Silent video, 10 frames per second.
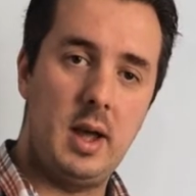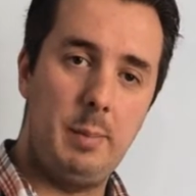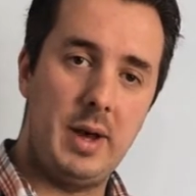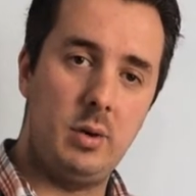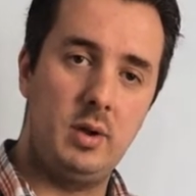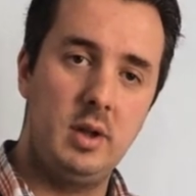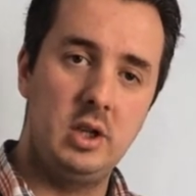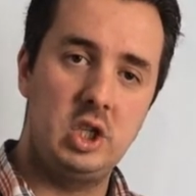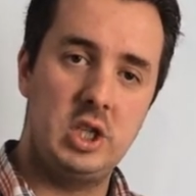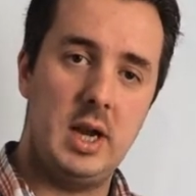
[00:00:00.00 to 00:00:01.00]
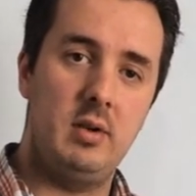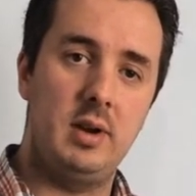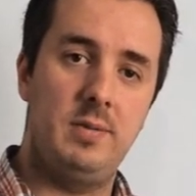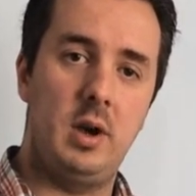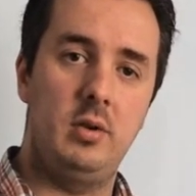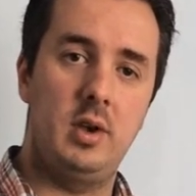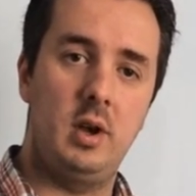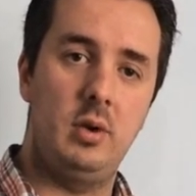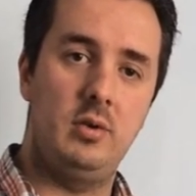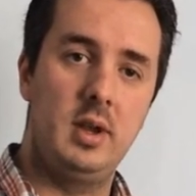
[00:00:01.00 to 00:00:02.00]
about sharing
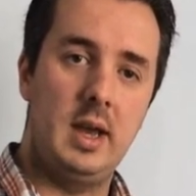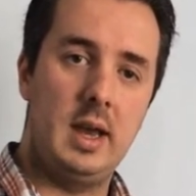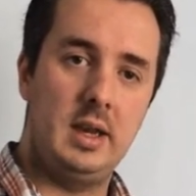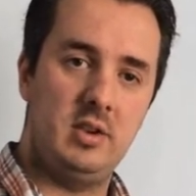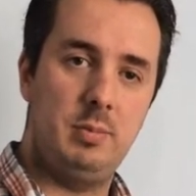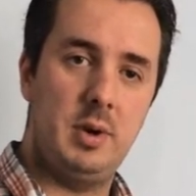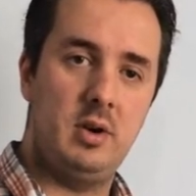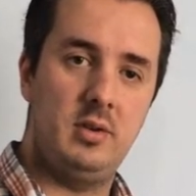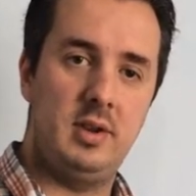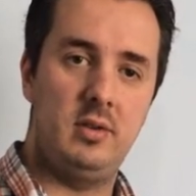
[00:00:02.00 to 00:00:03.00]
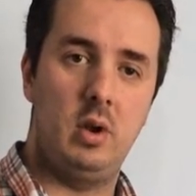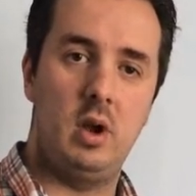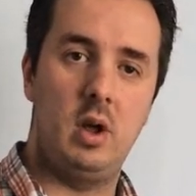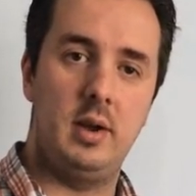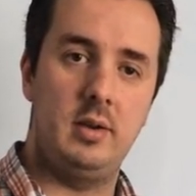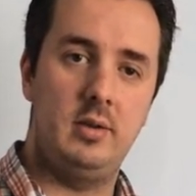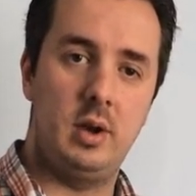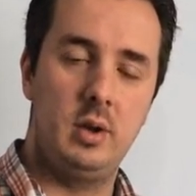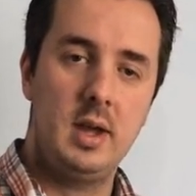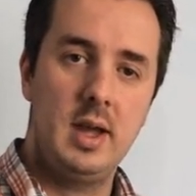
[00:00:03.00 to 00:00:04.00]
photos and experiences online.
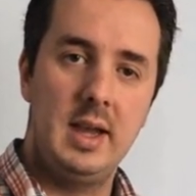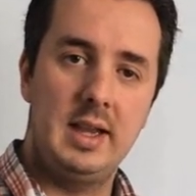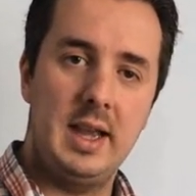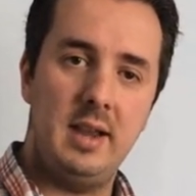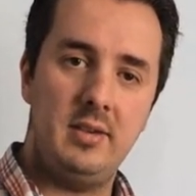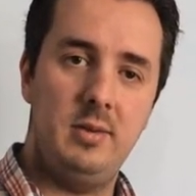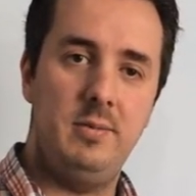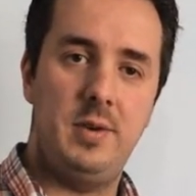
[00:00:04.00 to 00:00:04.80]
So get some